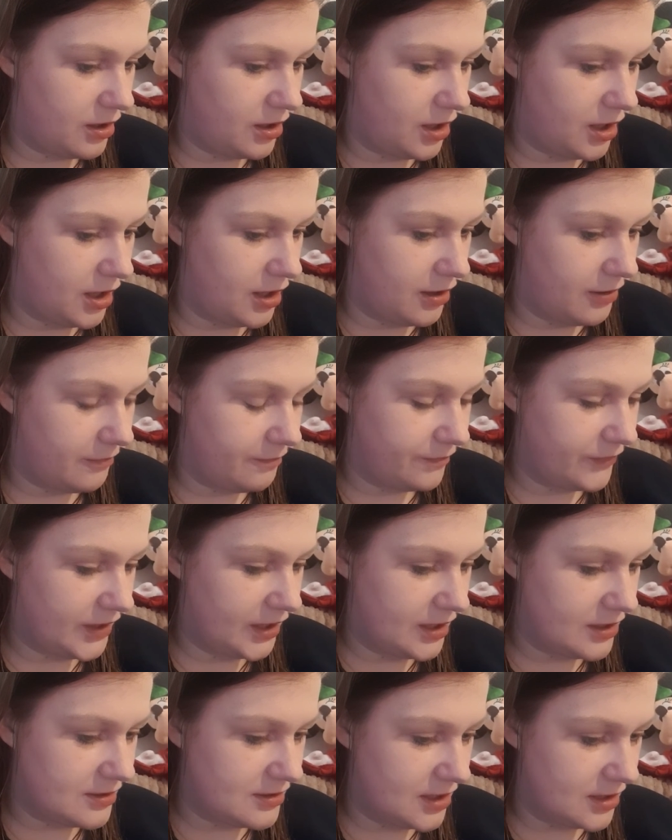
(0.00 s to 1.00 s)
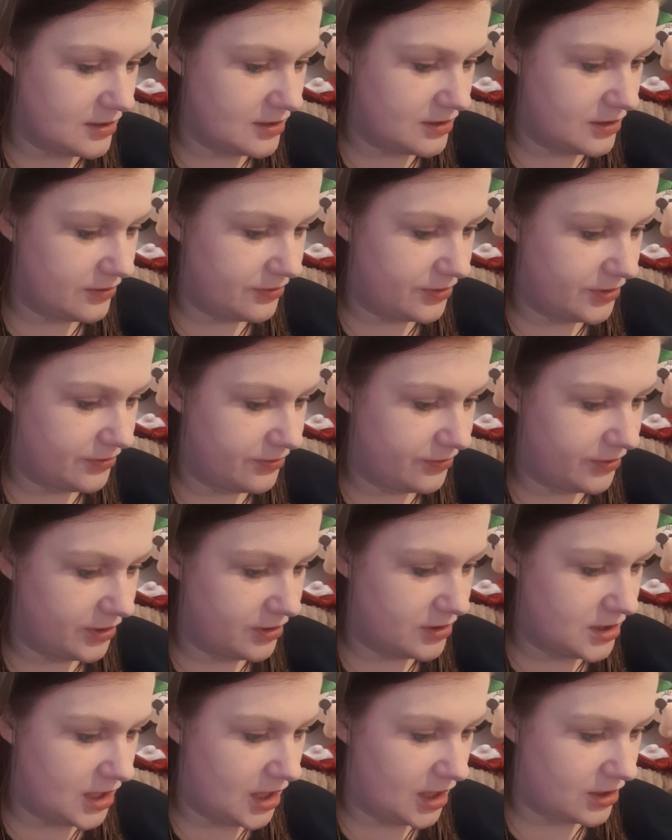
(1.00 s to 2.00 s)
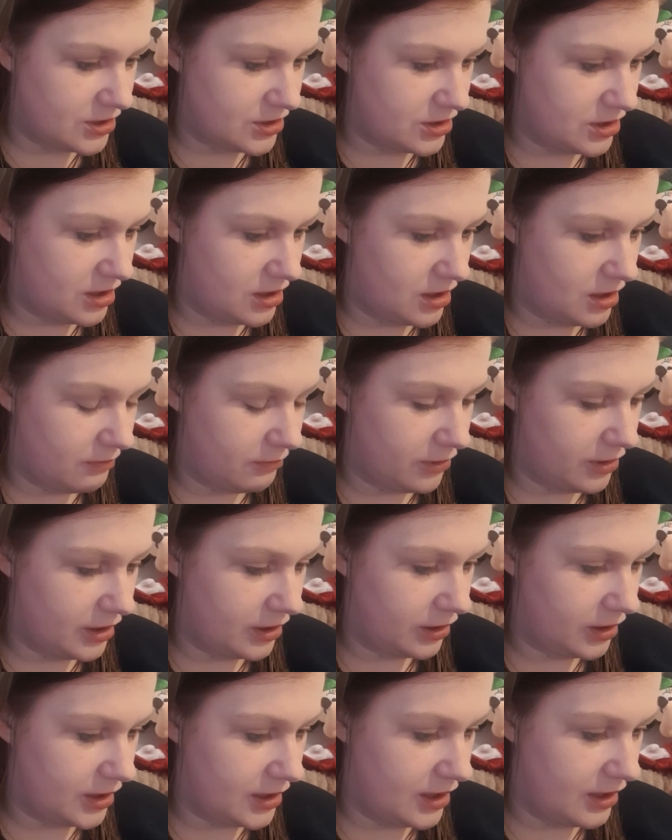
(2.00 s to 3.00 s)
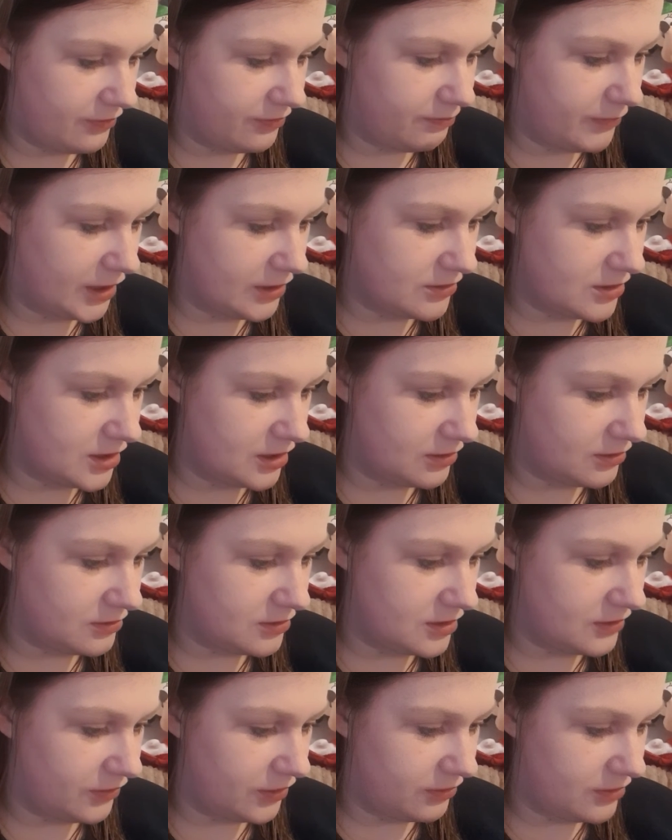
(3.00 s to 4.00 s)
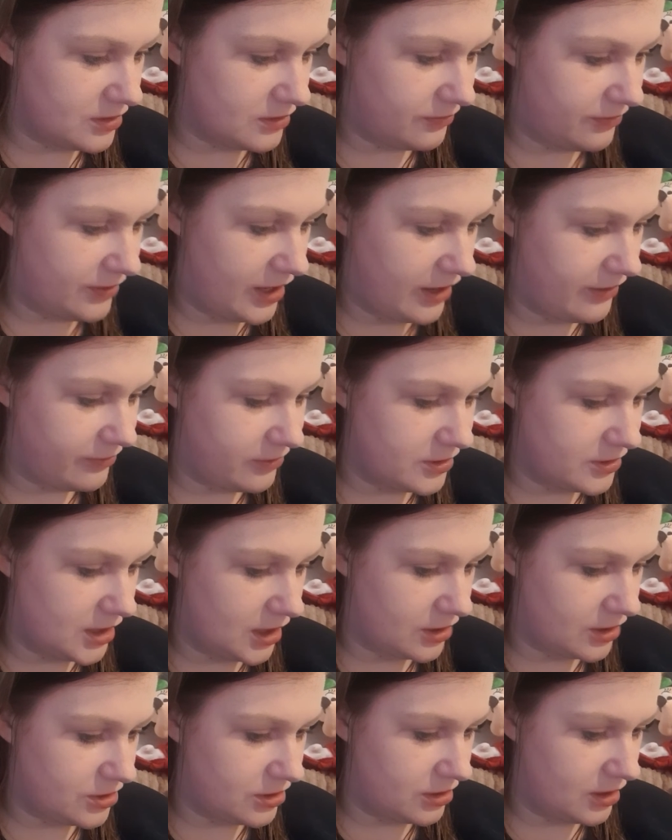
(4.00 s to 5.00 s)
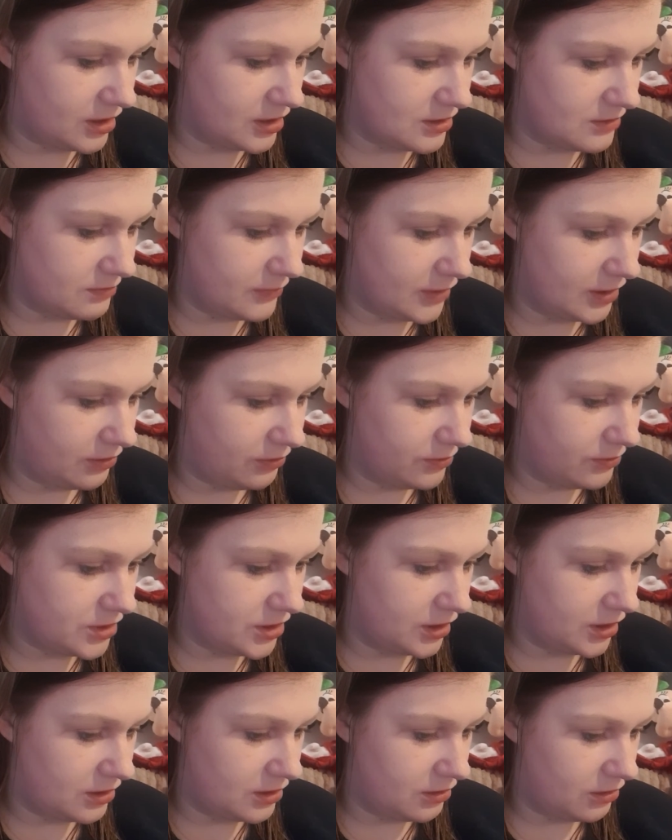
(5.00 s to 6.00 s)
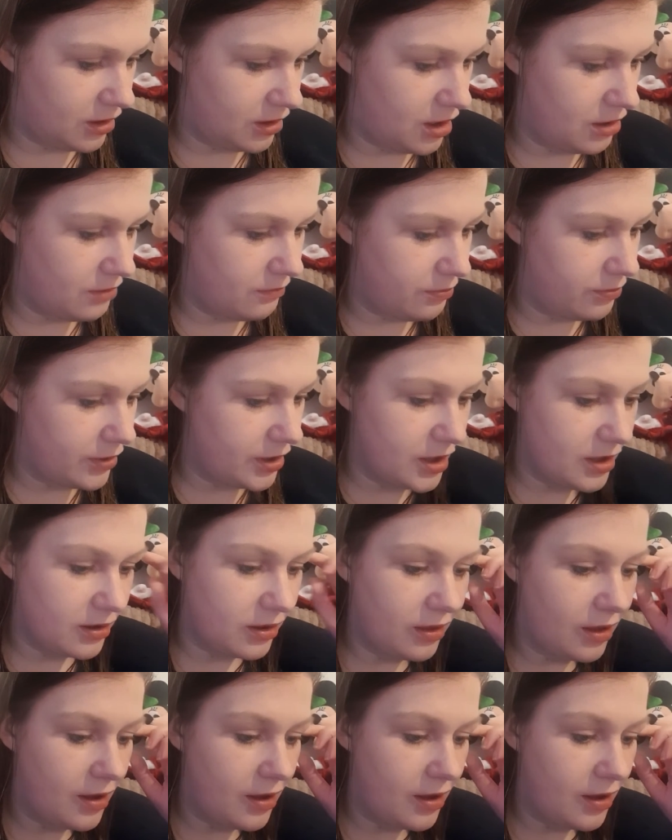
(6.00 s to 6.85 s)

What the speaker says: He is sensitive to food texture and can have meltdowns if there is flavour or texture in his mouth which he cannot cope with.